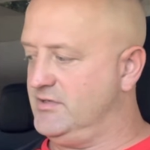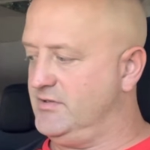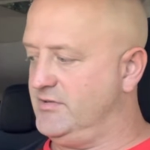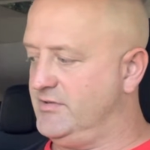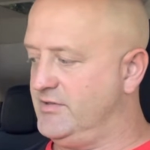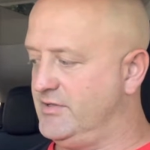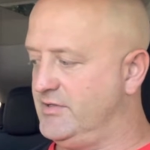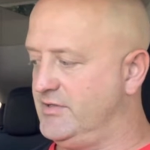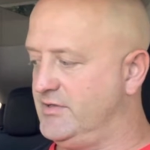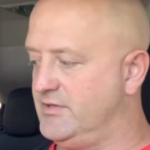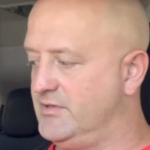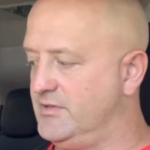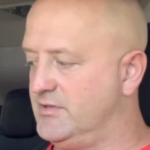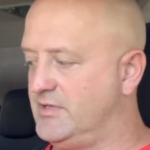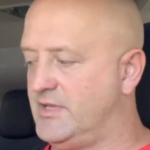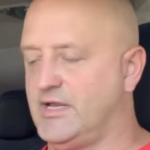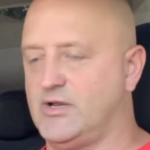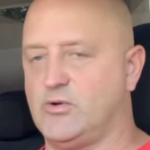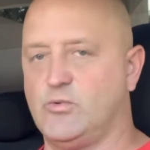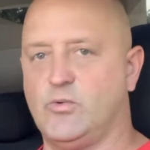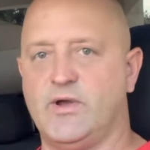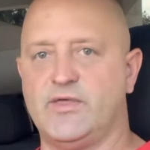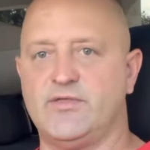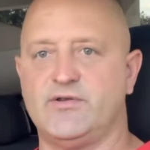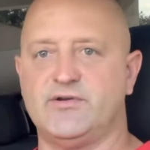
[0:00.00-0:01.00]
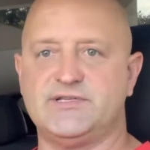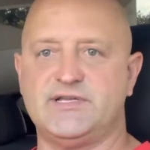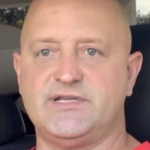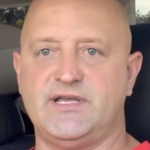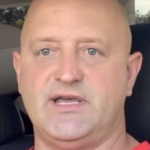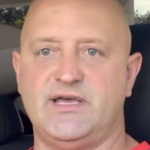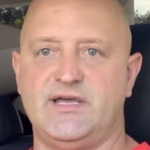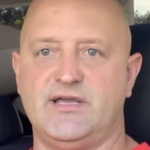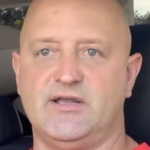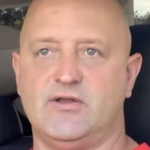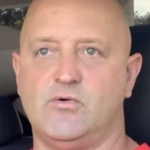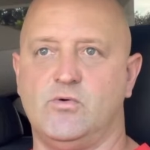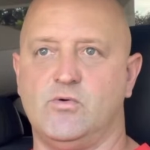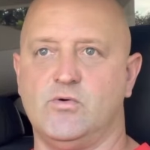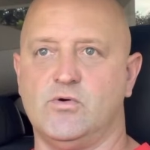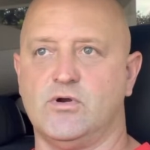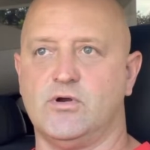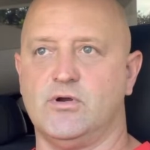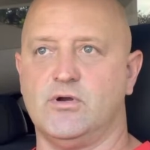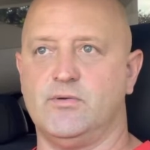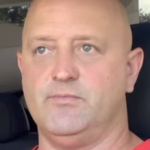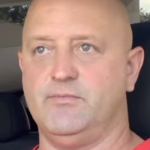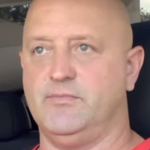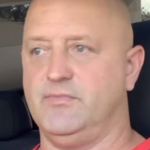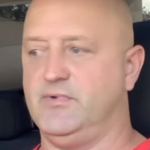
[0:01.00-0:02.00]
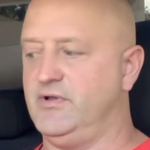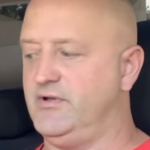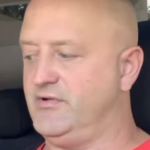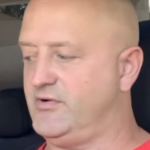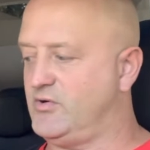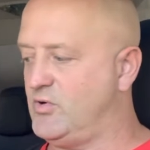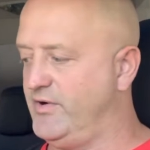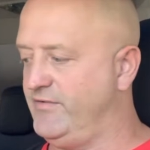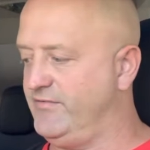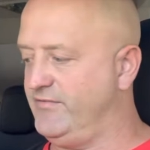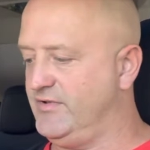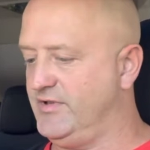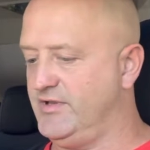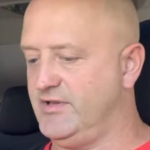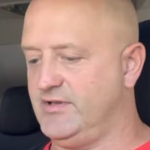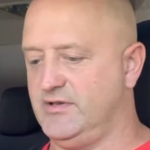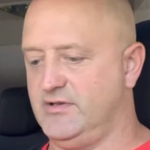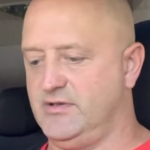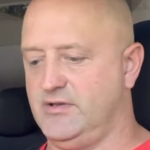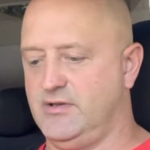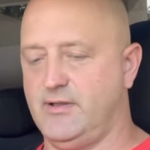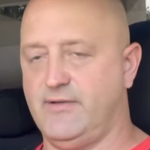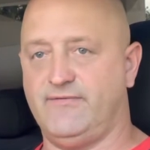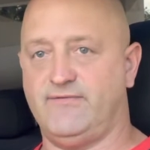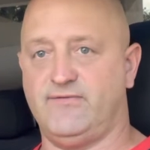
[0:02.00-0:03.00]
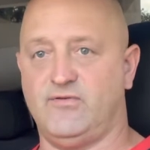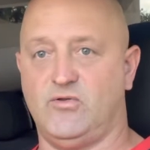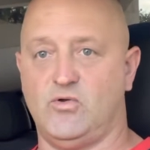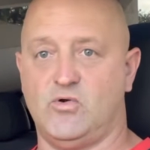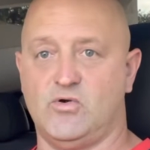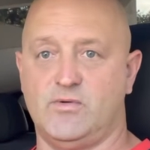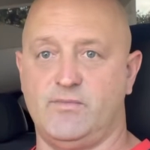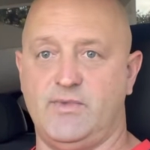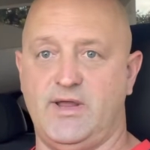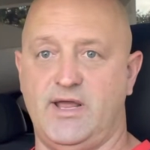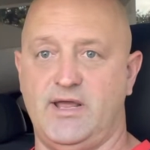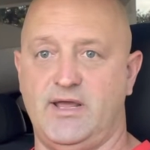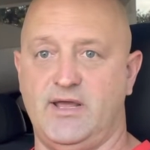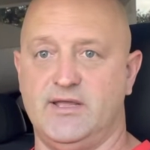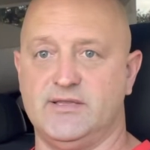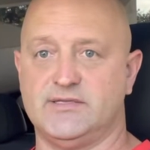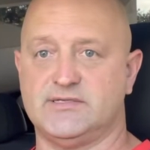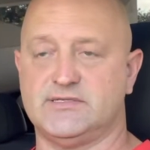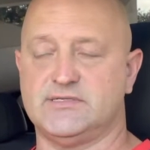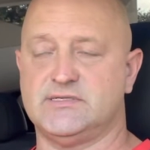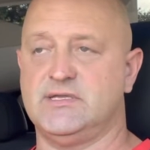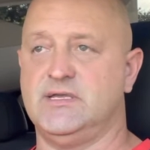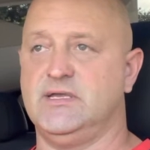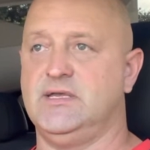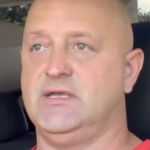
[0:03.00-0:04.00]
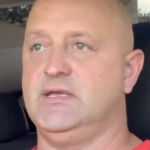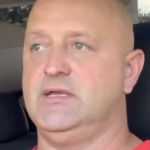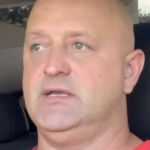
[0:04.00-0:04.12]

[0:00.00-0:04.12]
the like WeatherTech or equivalent floor mats.